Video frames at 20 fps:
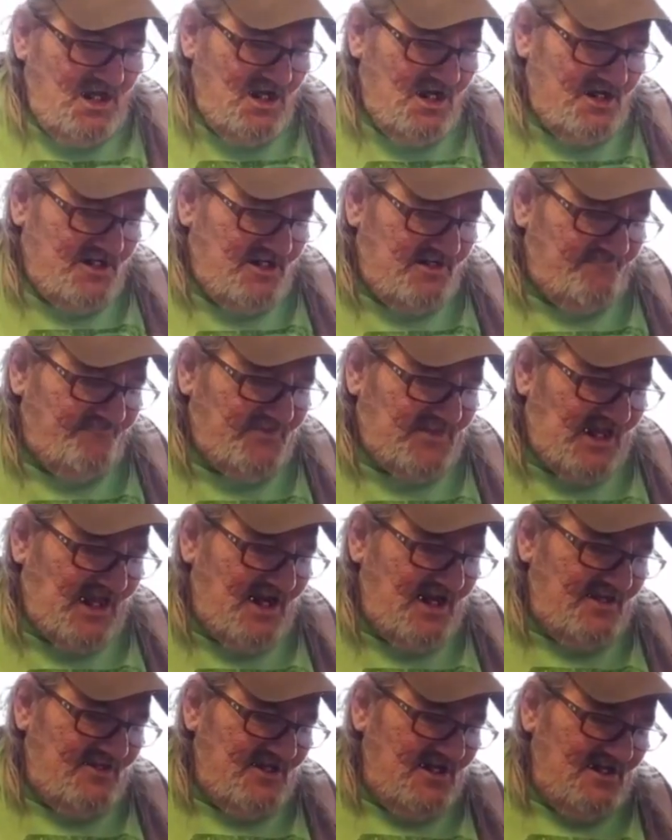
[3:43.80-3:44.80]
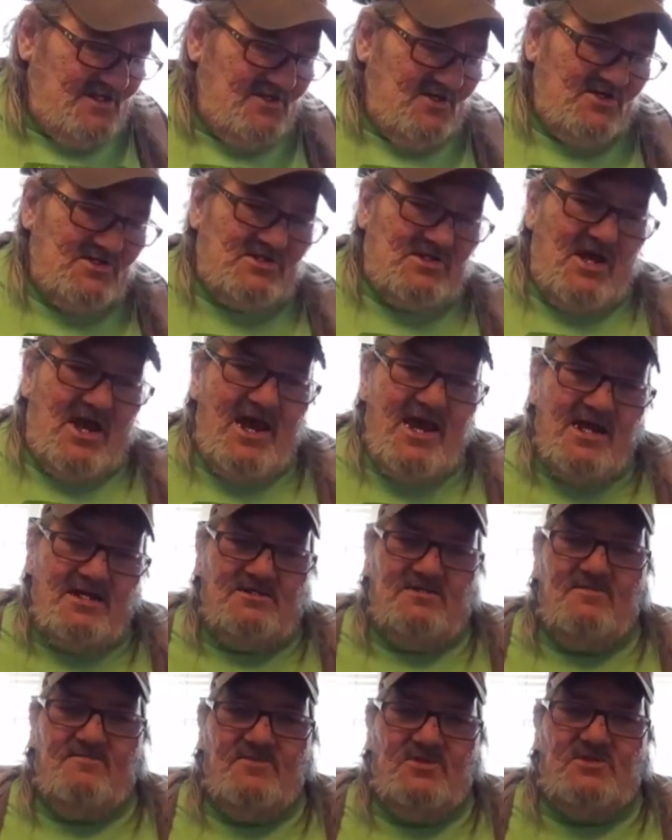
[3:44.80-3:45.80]
honey. And then there's the
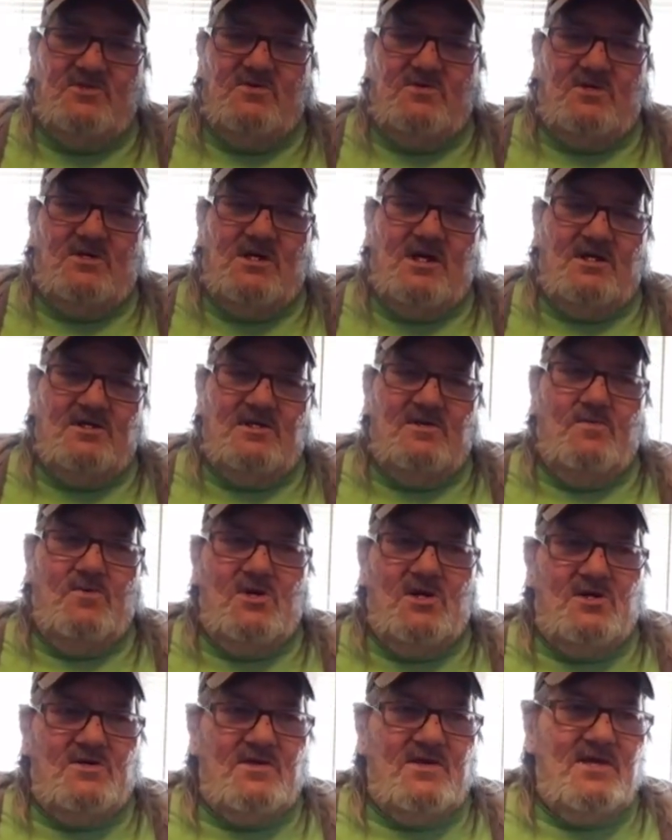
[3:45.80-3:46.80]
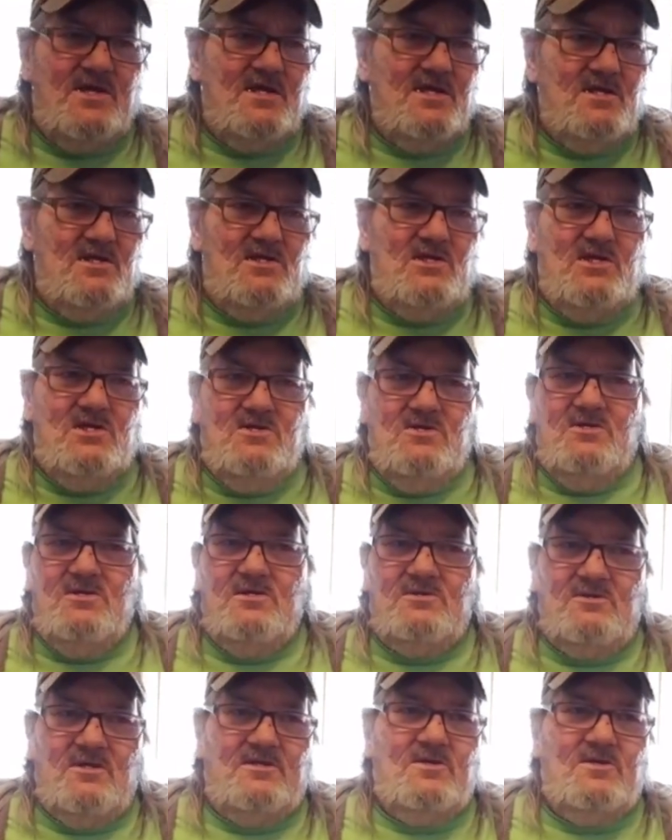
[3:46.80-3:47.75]
active Manuka honey where they eat it,